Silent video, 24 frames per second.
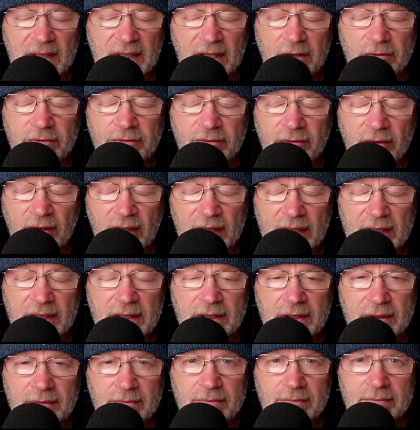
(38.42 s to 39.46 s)
Now
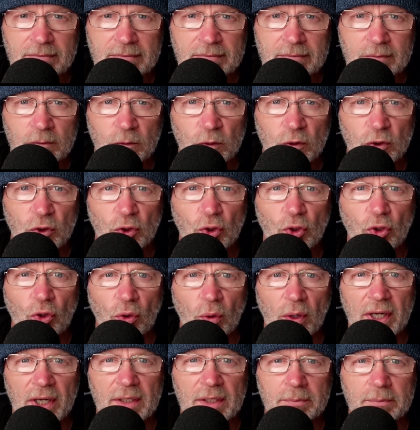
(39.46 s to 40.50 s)
find your
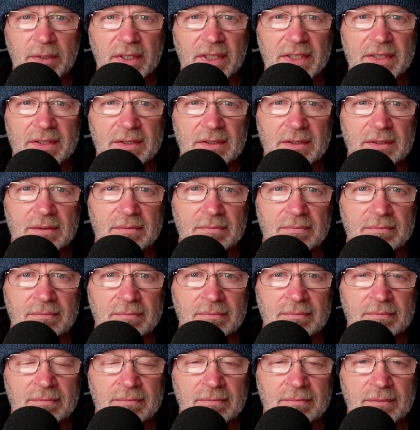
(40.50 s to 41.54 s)
quiet place,
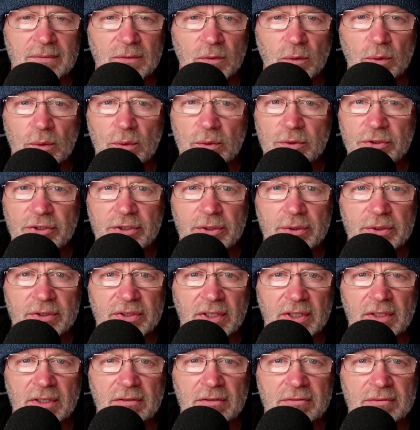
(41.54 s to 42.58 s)
all to
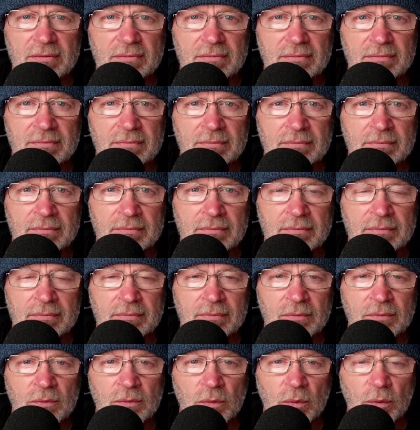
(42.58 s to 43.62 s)
yourself,
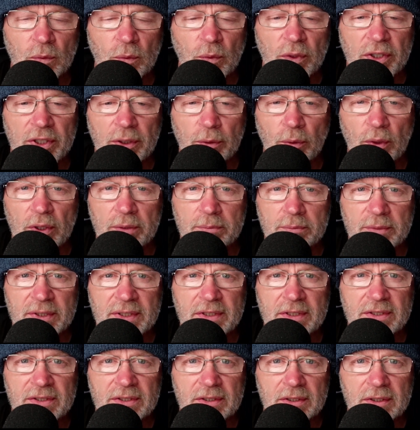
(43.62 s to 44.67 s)
where you won't
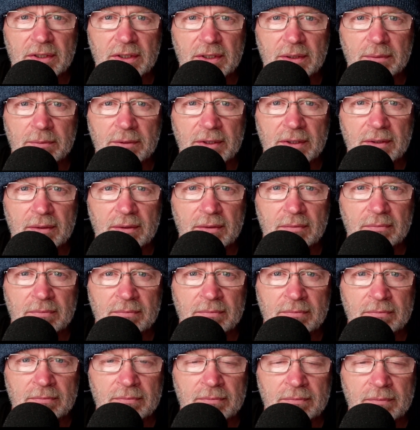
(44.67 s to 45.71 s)
be disturbed,
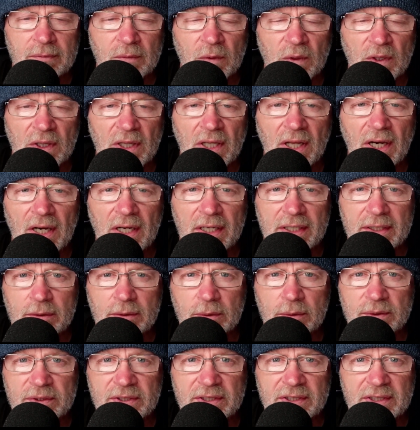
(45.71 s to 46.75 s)

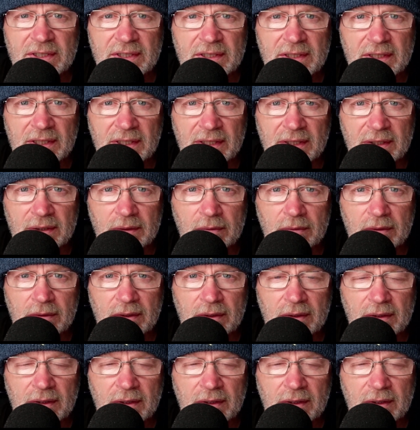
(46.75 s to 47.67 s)
lying or sitting down.